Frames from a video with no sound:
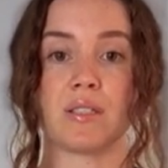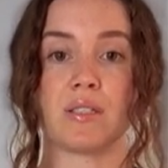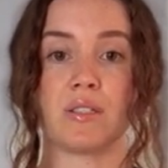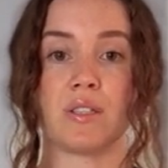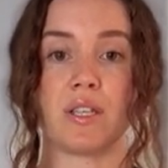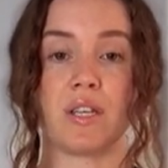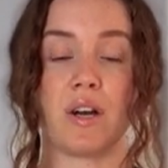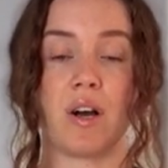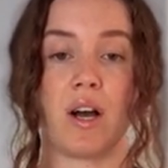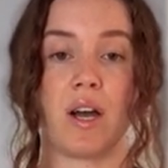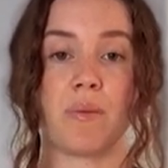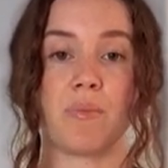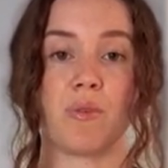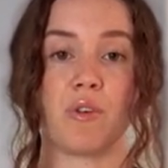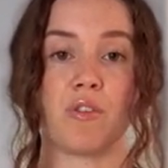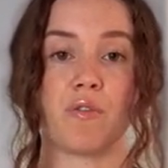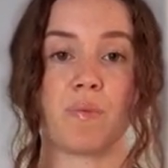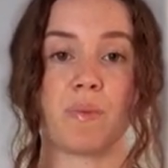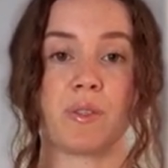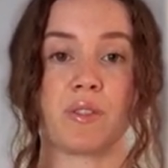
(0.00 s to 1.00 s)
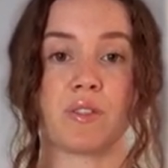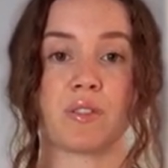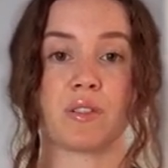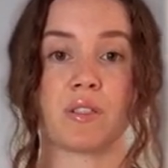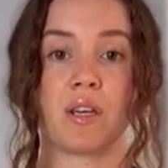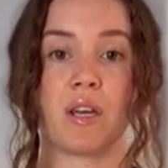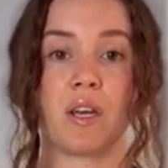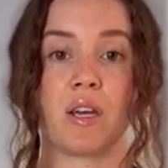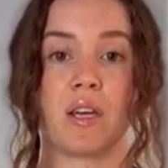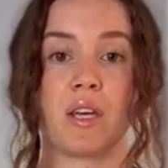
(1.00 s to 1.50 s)
the eye
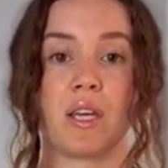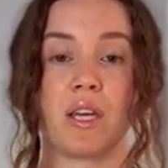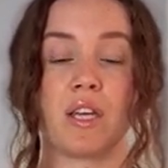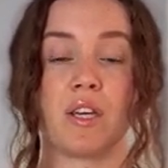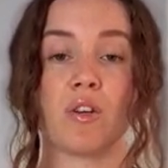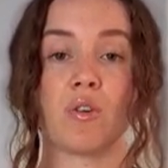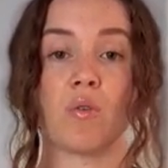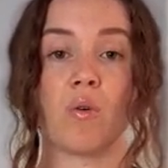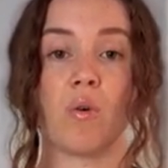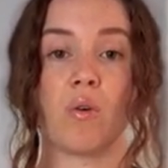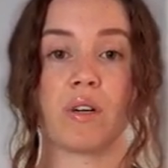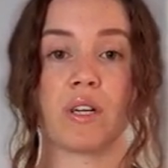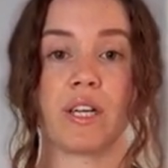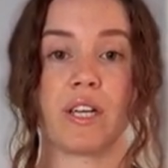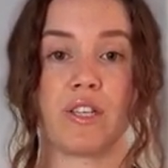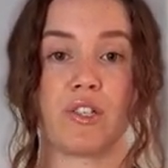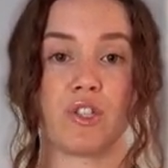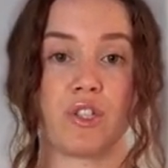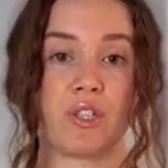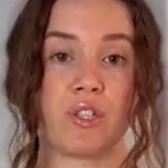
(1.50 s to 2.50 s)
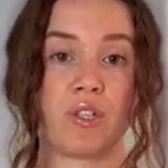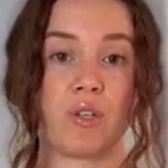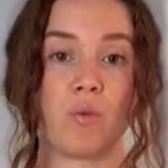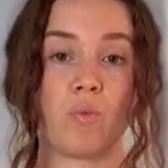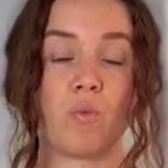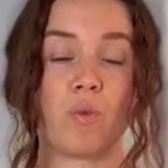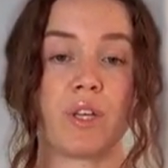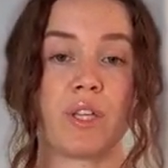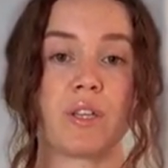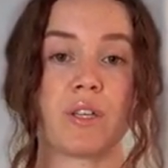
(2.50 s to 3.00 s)
movements in a coordination
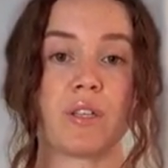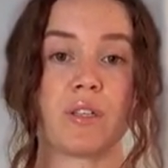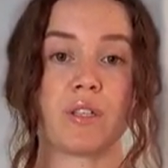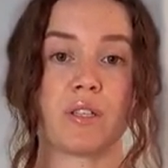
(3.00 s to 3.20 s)
with the